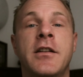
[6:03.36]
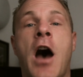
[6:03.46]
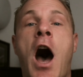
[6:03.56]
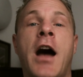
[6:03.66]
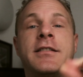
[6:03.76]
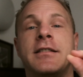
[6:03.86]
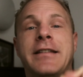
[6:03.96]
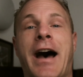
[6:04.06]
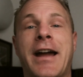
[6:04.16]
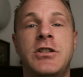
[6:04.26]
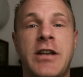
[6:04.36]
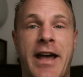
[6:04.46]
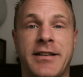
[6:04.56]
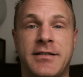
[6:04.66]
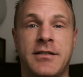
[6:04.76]
not
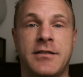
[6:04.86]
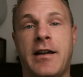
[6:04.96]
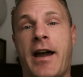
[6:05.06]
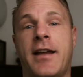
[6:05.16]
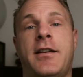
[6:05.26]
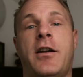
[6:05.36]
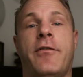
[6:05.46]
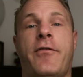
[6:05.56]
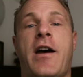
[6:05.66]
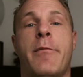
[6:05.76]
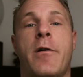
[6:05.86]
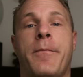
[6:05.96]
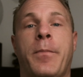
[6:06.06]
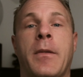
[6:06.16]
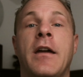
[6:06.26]
digest dietary fiber.
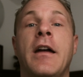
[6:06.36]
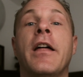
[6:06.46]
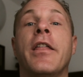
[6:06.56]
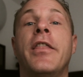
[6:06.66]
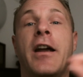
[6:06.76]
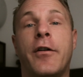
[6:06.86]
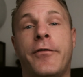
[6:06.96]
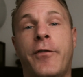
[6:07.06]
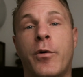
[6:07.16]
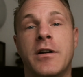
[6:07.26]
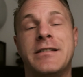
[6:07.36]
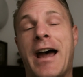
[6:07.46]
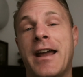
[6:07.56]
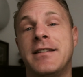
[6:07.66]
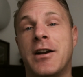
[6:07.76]
Therefore,
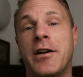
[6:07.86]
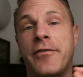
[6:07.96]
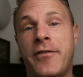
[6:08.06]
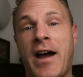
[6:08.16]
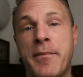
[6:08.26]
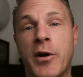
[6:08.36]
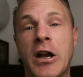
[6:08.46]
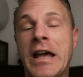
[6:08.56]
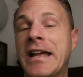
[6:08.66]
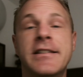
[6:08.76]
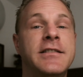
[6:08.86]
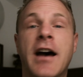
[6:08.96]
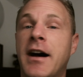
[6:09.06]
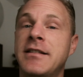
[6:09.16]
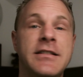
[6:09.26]
dietary fiber
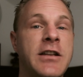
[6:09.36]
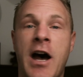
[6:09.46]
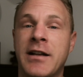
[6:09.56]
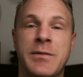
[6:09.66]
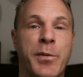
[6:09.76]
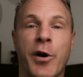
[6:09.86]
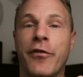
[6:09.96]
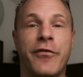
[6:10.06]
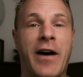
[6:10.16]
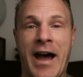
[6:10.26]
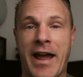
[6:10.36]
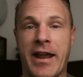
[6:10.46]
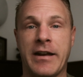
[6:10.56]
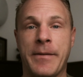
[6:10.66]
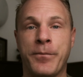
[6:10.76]
does not
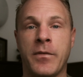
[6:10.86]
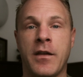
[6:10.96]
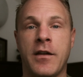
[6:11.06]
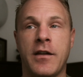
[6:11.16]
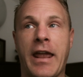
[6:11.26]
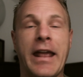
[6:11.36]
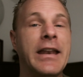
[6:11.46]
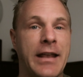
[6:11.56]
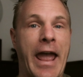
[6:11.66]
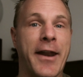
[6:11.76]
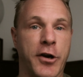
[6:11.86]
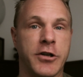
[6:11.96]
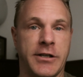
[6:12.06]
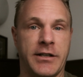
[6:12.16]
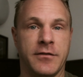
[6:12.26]
provide any
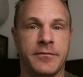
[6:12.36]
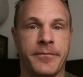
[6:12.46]
energy.